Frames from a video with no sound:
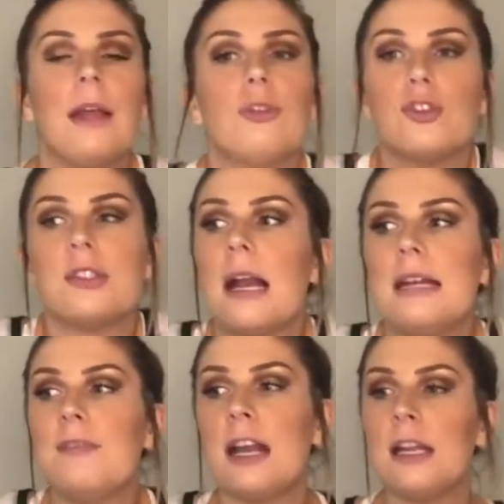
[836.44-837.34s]
there's not
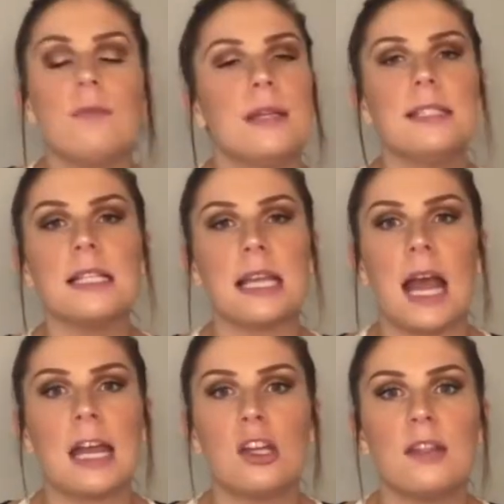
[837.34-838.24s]
even any reason like
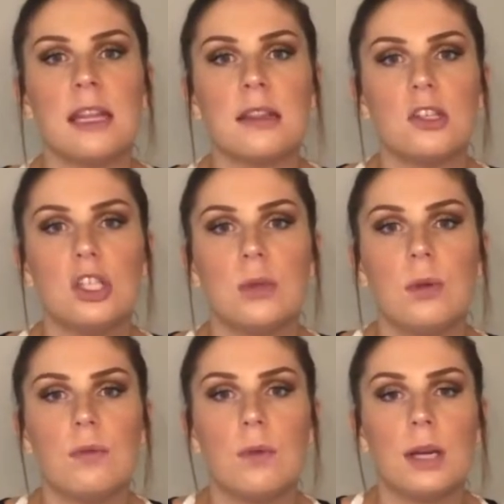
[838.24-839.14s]
I could think that she would
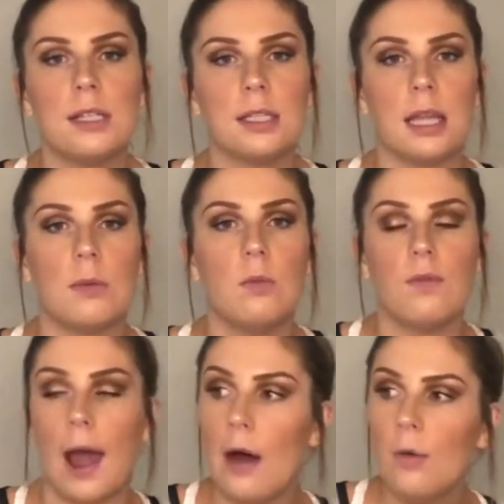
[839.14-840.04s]
have wanted to like move
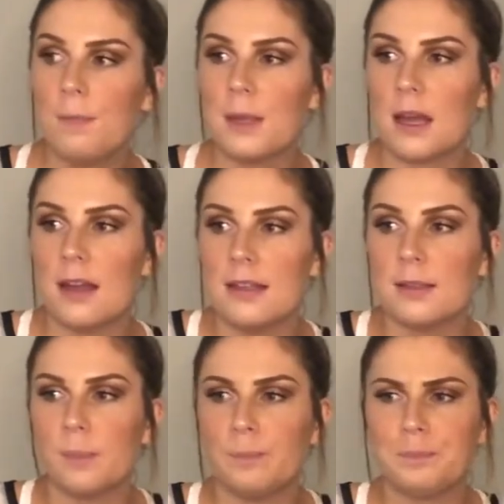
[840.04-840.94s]
out
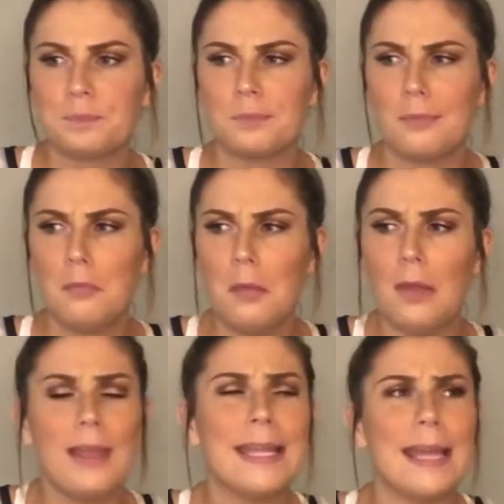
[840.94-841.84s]
because
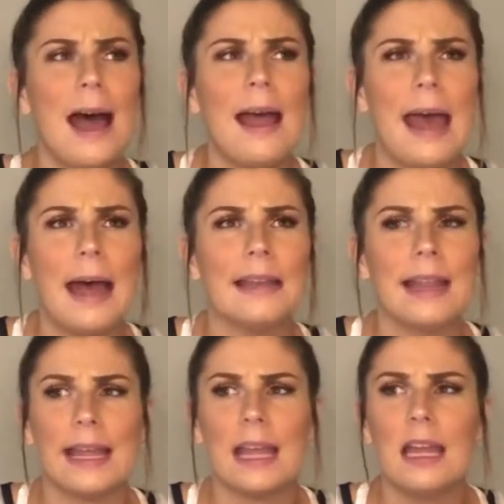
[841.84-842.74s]
like yeah, I had
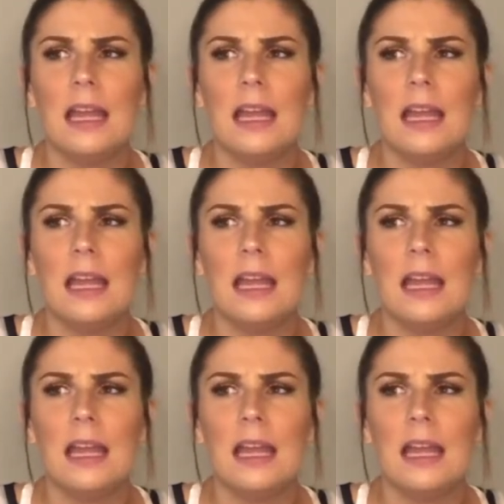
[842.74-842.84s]
like